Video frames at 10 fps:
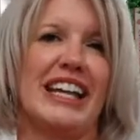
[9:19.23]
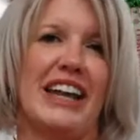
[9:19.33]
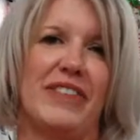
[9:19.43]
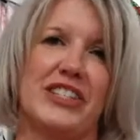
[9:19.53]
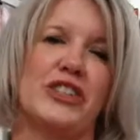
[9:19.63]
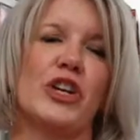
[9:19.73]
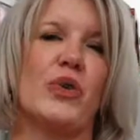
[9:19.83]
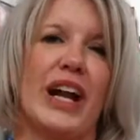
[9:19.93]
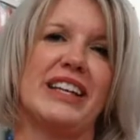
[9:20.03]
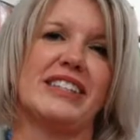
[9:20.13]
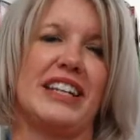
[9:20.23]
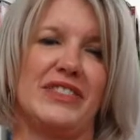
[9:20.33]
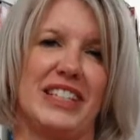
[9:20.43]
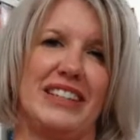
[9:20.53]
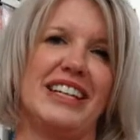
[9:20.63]
gave us the greatest
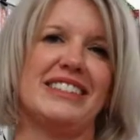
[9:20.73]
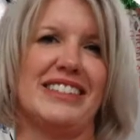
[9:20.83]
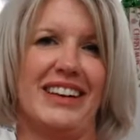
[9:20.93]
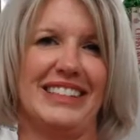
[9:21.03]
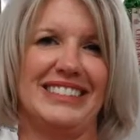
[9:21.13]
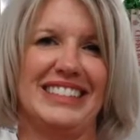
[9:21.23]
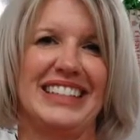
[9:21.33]
gift in his son.